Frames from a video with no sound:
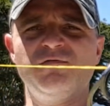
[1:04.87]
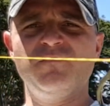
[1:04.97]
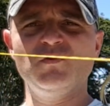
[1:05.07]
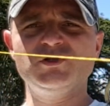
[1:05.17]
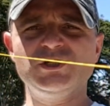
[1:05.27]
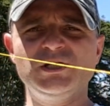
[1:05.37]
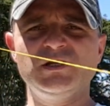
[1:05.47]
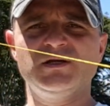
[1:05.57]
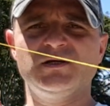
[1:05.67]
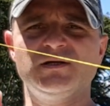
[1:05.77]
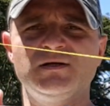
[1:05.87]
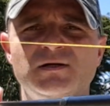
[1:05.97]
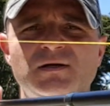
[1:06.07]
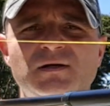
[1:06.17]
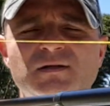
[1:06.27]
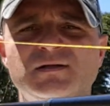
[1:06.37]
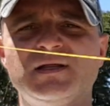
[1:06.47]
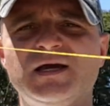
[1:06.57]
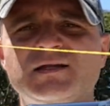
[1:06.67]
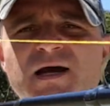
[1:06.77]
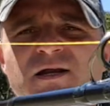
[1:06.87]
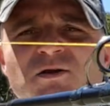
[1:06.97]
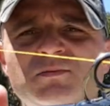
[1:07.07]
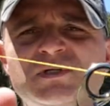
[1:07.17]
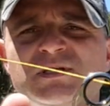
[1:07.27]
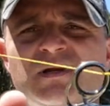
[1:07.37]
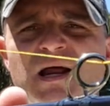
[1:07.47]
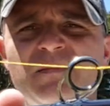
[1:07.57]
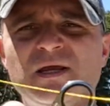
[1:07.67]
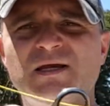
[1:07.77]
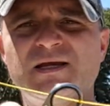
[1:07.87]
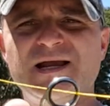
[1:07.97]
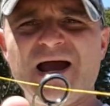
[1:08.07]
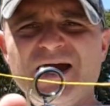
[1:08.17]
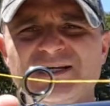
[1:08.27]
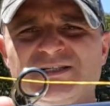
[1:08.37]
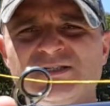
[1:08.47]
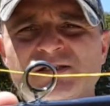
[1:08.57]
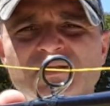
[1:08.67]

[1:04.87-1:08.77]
Fuji titanium ceramic guides.